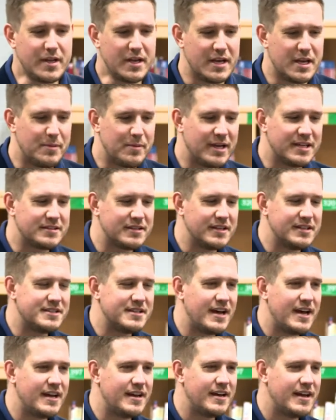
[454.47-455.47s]
He basically
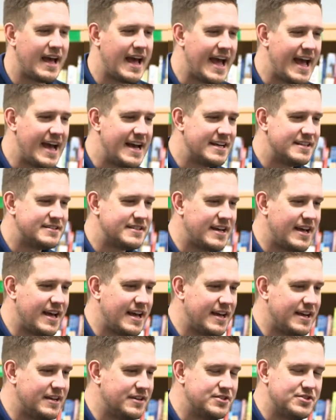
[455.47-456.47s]
said, as
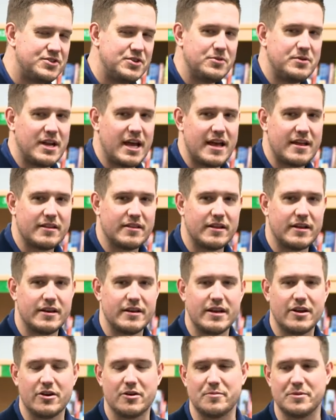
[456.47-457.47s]
a student athlete
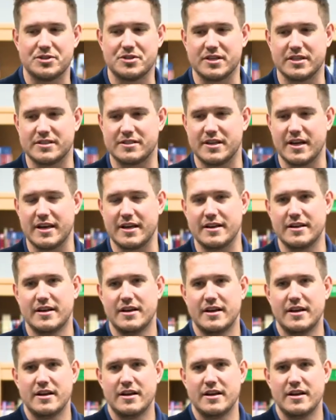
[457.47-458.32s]
here at Michigan State,